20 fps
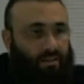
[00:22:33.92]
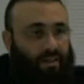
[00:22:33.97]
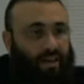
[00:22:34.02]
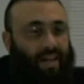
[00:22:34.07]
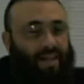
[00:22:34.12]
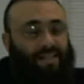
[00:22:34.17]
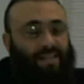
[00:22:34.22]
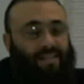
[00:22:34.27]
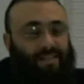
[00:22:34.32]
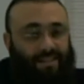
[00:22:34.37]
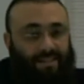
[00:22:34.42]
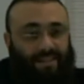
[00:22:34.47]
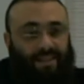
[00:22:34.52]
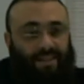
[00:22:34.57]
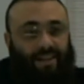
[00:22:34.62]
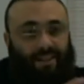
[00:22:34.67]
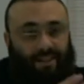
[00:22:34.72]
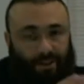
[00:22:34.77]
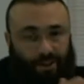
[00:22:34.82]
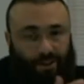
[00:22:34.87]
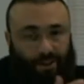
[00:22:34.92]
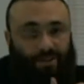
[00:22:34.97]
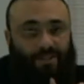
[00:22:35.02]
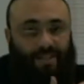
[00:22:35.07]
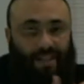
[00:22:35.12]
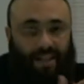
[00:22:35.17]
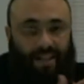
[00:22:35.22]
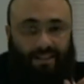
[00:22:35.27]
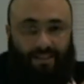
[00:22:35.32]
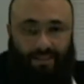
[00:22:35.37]
ecstasy in a good
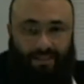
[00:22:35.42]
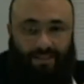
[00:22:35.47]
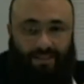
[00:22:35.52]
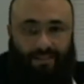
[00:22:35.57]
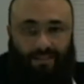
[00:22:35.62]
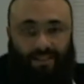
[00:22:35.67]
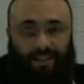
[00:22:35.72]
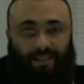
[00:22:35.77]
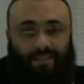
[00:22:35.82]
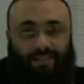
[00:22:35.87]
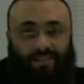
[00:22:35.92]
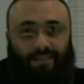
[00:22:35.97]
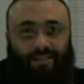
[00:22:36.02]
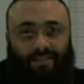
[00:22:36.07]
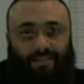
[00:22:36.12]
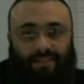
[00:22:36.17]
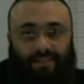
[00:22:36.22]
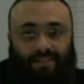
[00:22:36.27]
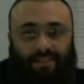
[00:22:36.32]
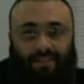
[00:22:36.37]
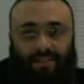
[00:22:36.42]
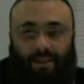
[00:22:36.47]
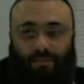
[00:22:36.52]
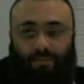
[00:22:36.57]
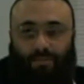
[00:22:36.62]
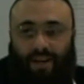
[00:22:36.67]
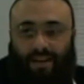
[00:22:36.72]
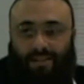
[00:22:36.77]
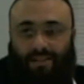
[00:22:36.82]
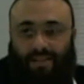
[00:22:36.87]
sense, not in a
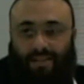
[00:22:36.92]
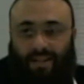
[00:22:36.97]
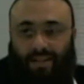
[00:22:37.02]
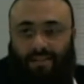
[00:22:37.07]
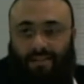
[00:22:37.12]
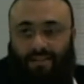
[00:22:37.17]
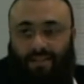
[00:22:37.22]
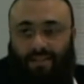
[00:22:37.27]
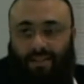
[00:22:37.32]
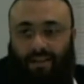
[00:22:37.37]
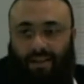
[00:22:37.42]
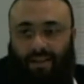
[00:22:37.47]
bad sense.